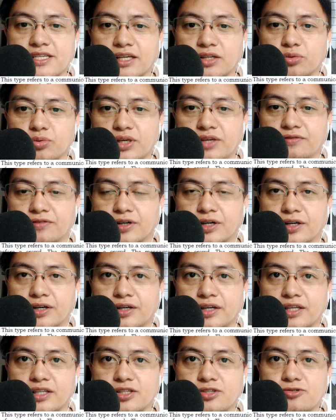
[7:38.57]
and Weaver
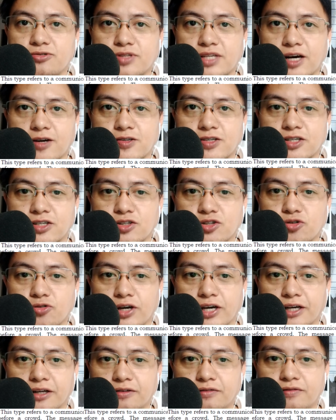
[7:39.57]
in 2012,
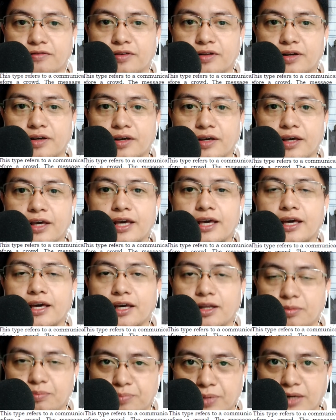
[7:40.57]

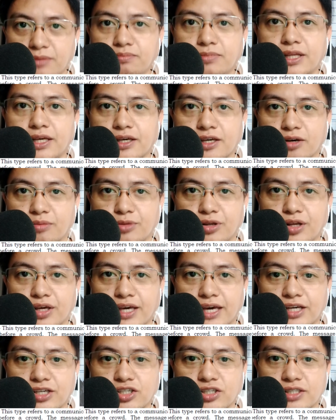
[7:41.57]
in public
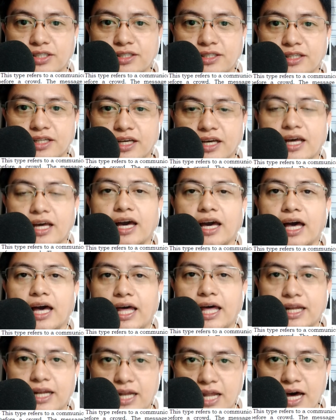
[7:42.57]
communication,
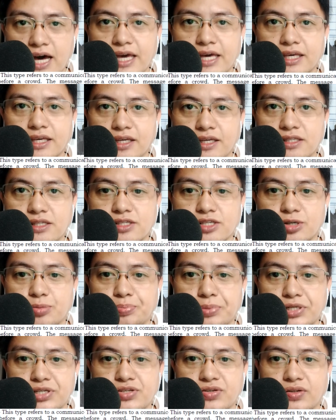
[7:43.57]
unlike
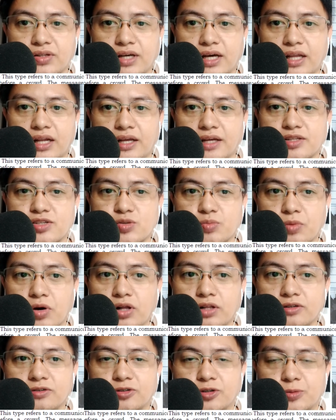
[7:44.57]
interpersonal and
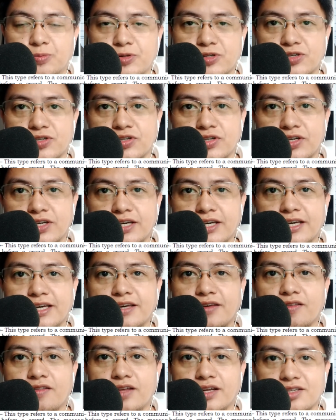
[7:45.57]
small groups,
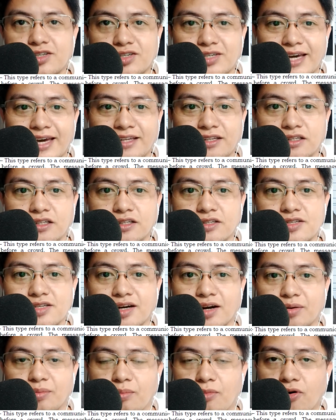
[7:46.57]
the channels
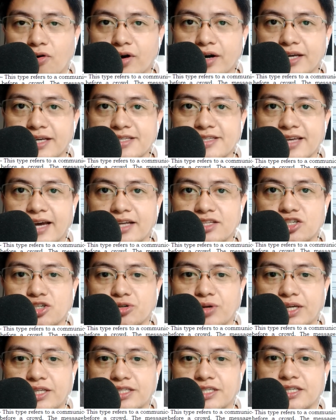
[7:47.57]
are more
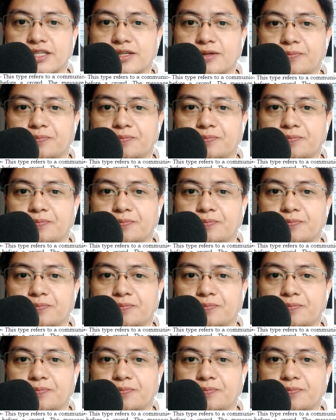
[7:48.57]
exaggerated.